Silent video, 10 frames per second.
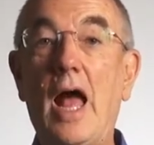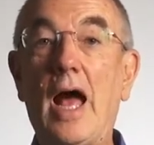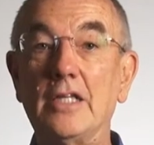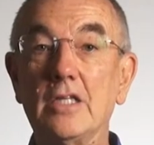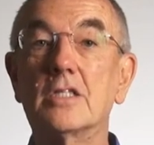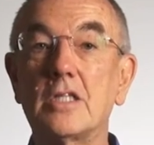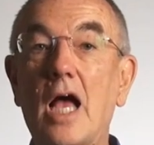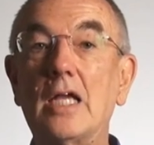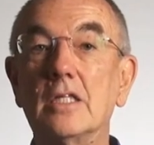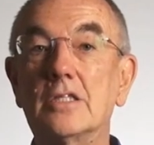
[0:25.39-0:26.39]
And
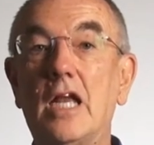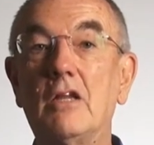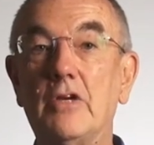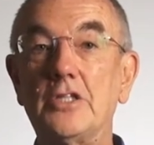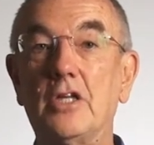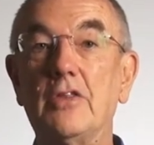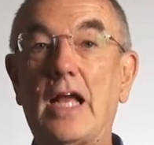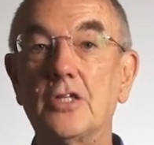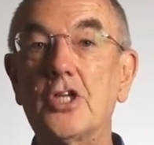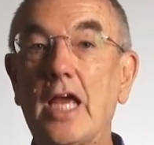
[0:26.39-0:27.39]
inside the television,
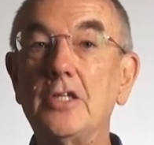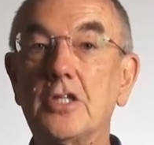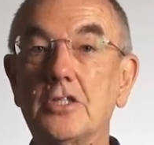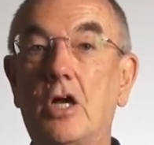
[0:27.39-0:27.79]
that changes